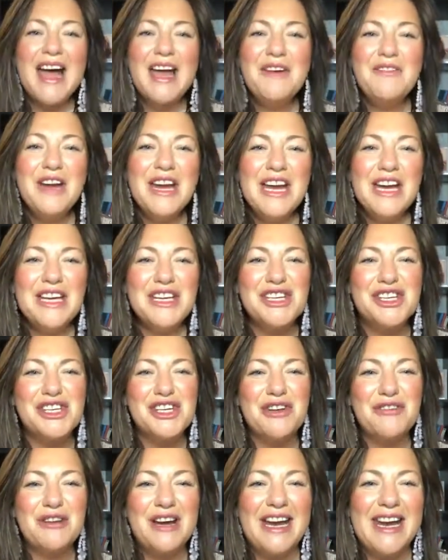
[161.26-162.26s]
Irene,
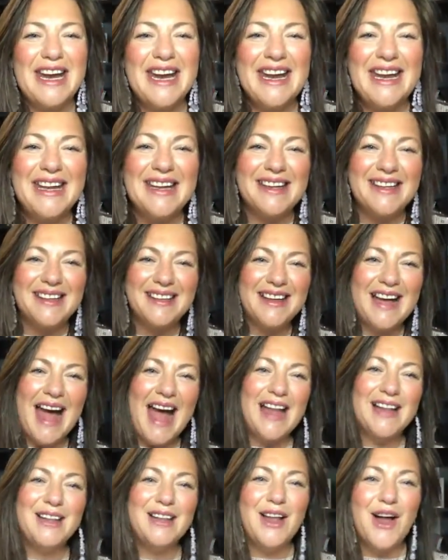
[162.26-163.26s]
Cherie,
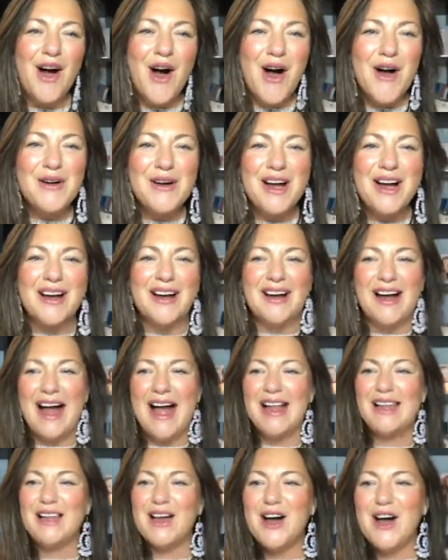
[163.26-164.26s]
and Laura,
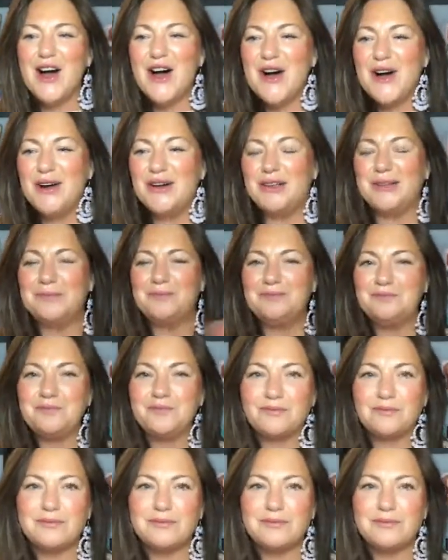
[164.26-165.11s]
hello.